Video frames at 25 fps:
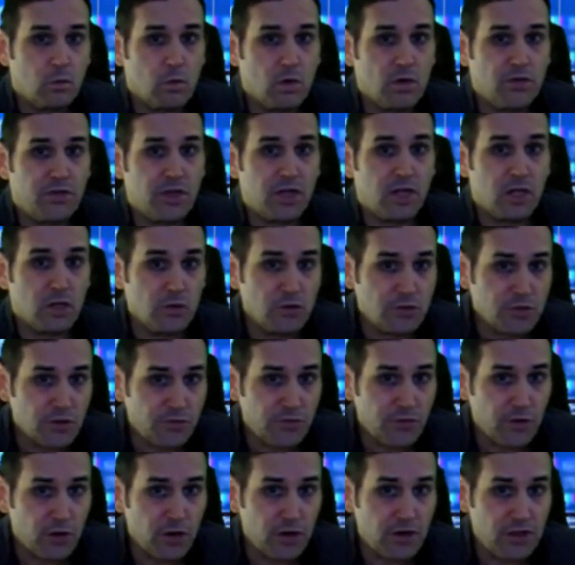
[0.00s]
with
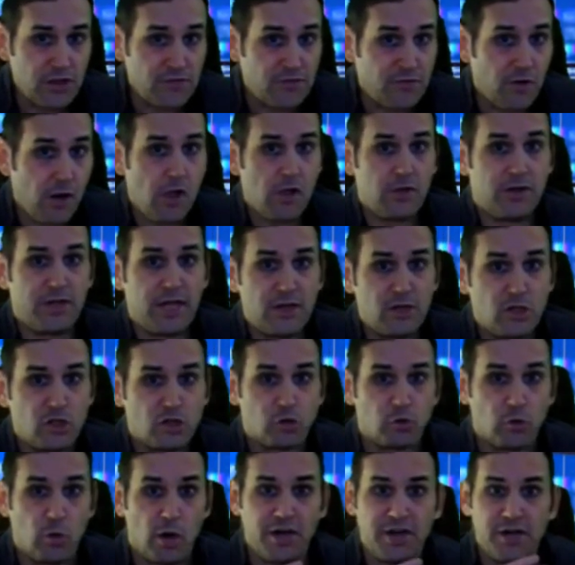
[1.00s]
Lucifer and the fallen
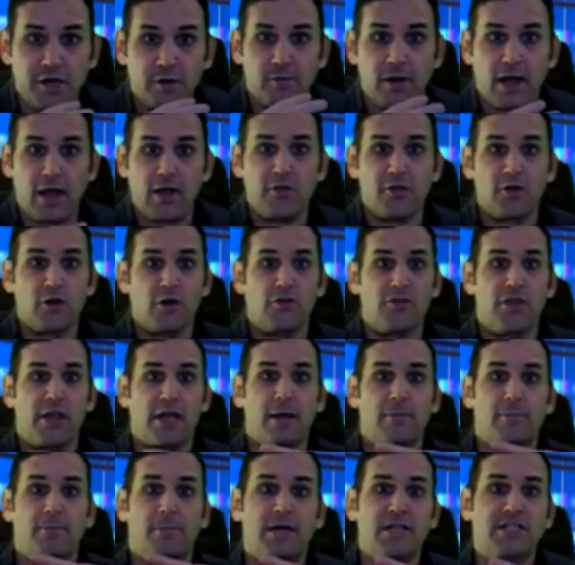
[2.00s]
angels running around the earth
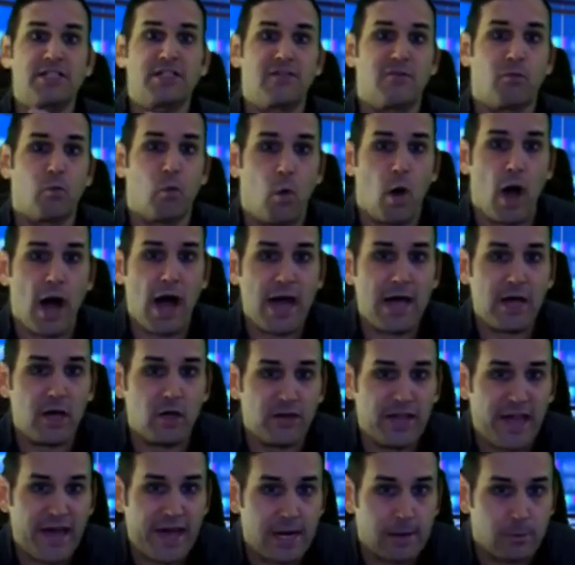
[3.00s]
like a bunch of
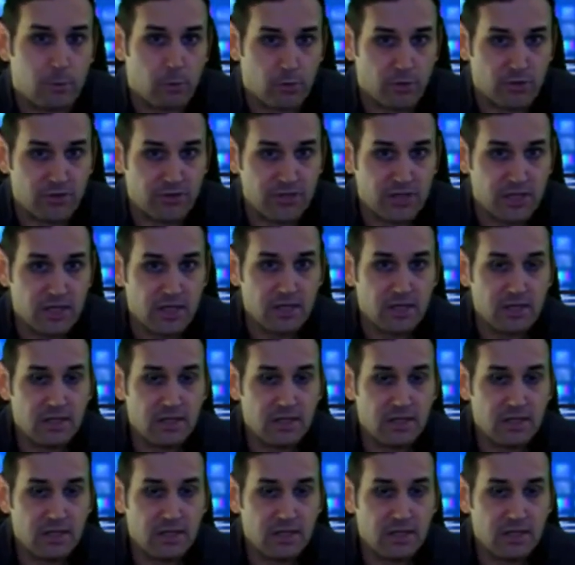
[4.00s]
wild animals